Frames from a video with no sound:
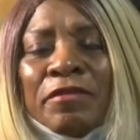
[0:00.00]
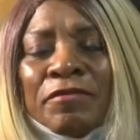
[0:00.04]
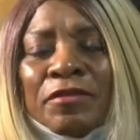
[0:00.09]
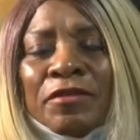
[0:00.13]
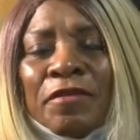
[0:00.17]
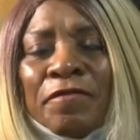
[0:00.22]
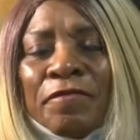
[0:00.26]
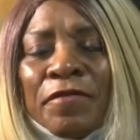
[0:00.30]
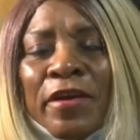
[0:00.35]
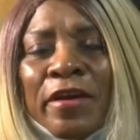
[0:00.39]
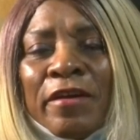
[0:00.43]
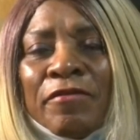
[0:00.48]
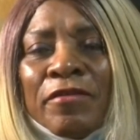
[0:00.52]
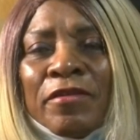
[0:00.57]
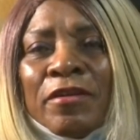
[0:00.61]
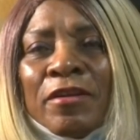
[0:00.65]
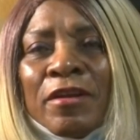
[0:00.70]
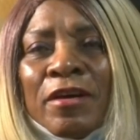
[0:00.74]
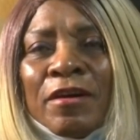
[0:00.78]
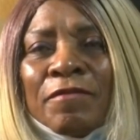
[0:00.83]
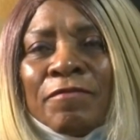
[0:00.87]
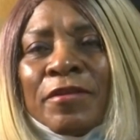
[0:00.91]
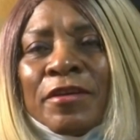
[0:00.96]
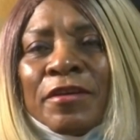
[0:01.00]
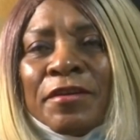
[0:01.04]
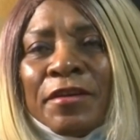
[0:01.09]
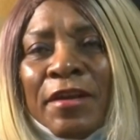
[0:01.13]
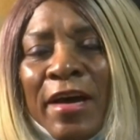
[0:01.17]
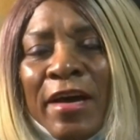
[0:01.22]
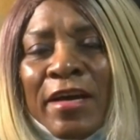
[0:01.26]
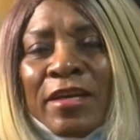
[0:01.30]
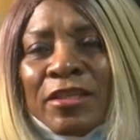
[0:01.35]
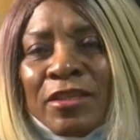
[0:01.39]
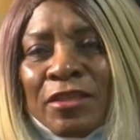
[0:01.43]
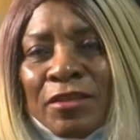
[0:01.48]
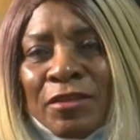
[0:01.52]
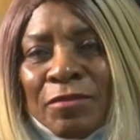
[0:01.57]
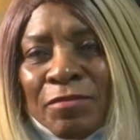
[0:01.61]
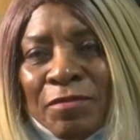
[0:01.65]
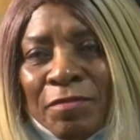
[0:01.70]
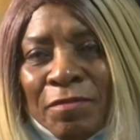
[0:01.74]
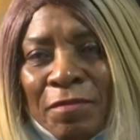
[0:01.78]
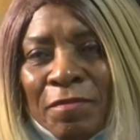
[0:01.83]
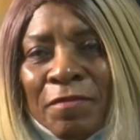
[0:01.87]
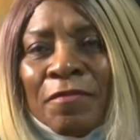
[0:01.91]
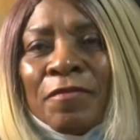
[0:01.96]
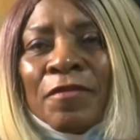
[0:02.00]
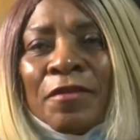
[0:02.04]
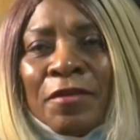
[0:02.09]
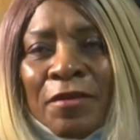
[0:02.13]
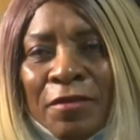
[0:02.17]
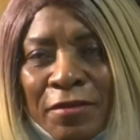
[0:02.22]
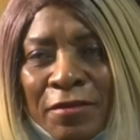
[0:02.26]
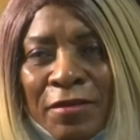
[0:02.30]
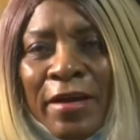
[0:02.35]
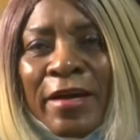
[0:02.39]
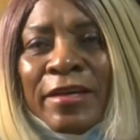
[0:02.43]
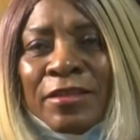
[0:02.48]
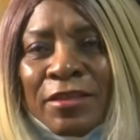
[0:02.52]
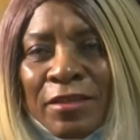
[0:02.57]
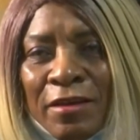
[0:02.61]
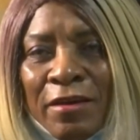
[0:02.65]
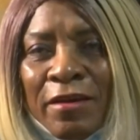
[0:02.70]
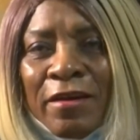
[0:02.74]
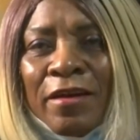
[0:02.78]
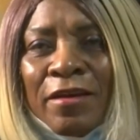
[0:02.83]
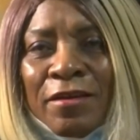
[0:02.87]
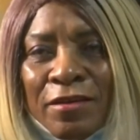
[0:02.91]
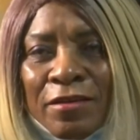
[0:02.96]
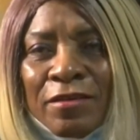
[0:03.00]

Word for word: was a very lovely, nice Nice guy.